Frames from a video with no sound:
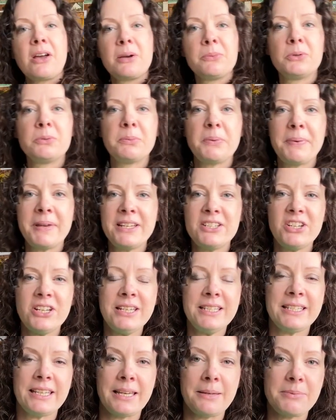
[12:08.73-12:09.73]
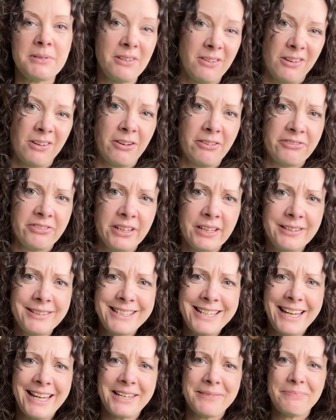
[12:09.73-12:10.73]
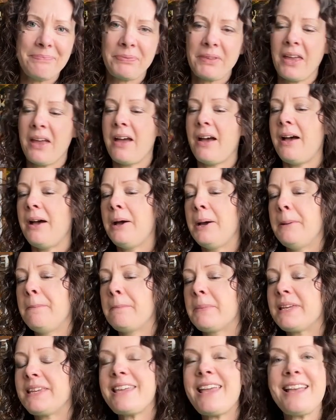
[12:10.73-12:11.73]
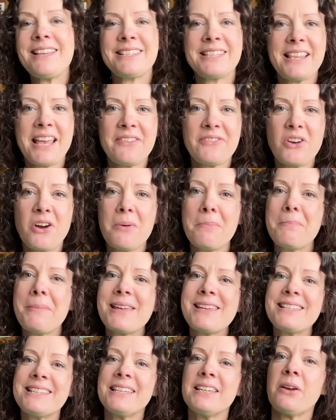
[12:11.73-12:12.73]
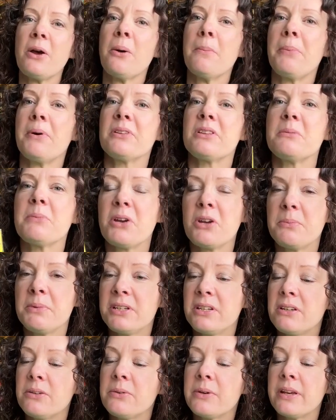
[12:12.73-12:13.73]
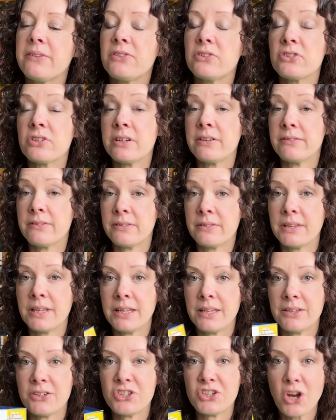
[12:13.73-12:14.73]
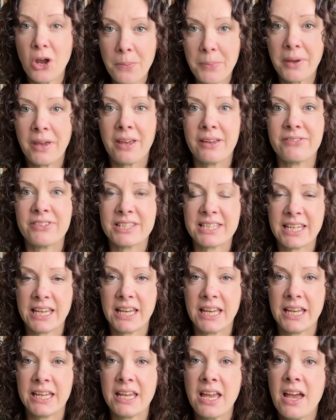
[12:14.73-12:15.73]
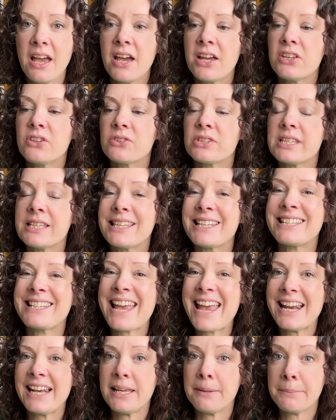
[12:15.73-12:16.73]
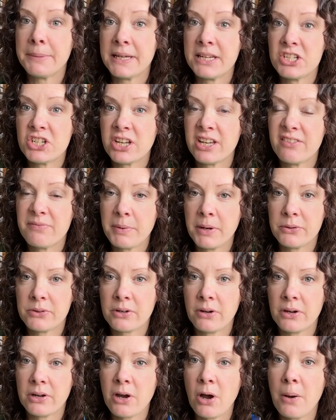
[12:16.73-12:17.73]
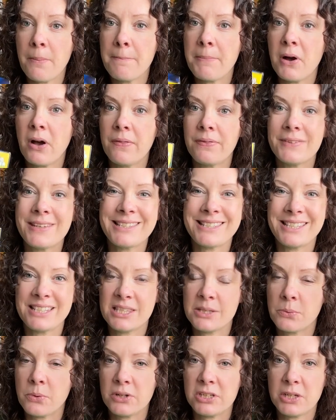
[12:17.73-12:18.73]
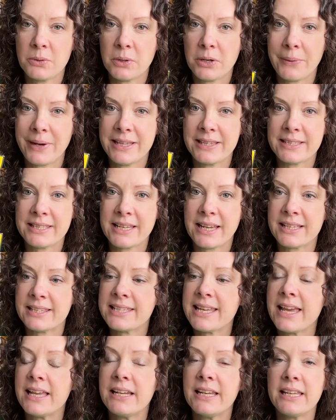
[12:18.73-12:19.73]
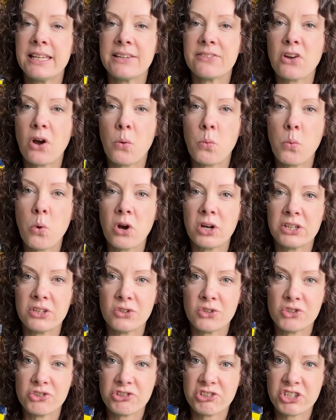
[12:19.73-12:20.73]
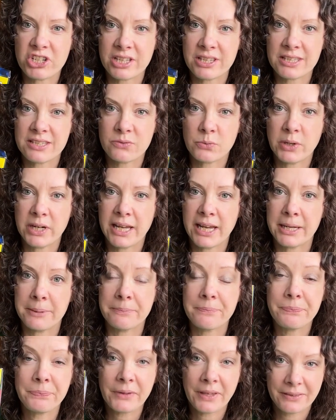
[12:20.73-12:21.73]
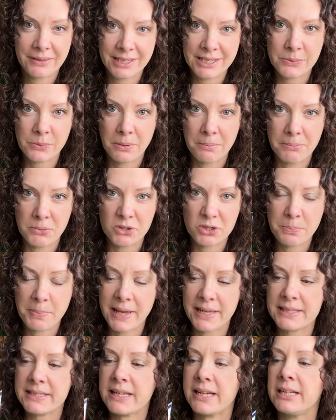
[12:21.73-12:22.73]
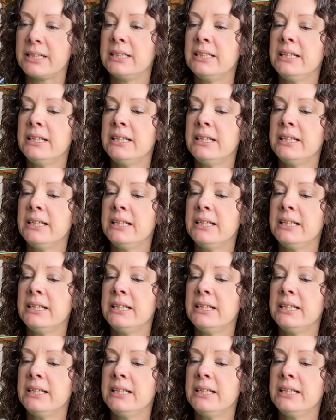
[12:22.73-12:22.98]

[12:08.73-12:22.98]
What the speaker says: I've won with PG Tips, not coffee, tea. But yeah, so they've got amazing comp on at the moment. If you're shopping for tea, you'll see that Tetley and PG have both got a comp on. This is the one you want to enter. Tetley, you've got a 1 in 100 chance of winning. This one, much better.